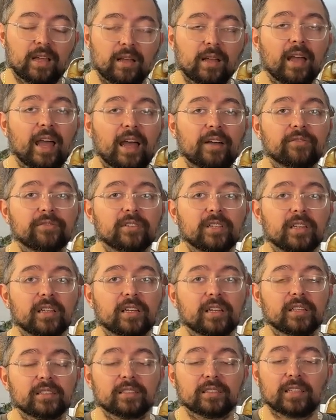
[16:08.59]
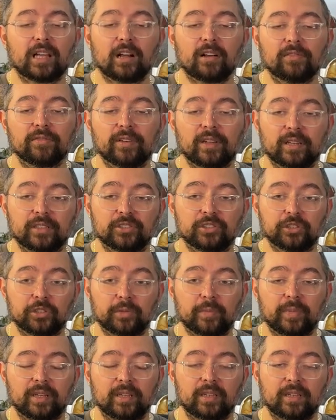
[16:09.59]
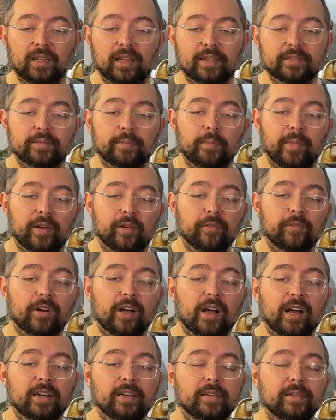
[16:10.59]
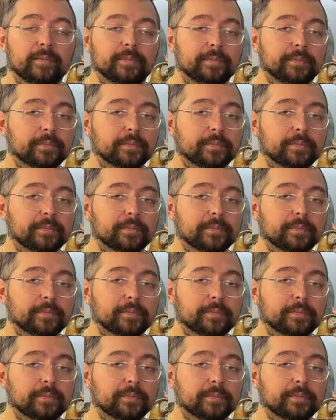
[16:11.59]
hefty in itself, and it should be. It has metal rod